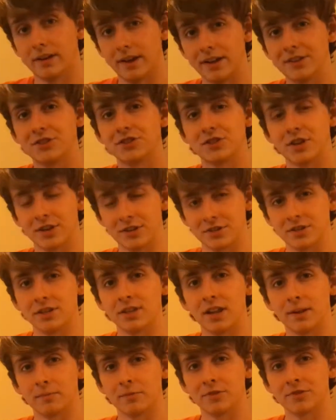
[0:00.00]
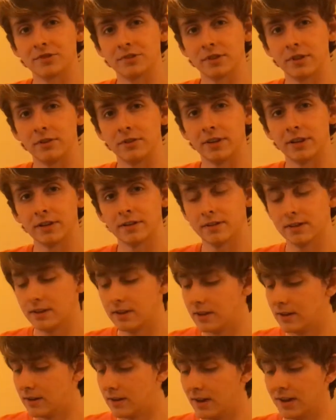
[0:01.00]
It's changing a lot more slowly.
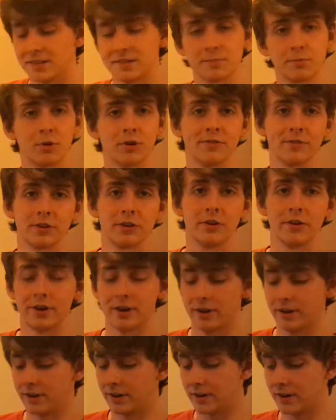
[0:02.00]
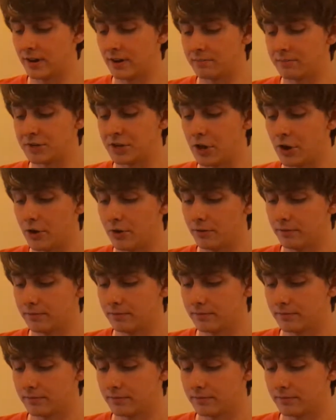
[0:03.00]
It's more of a coherent tone.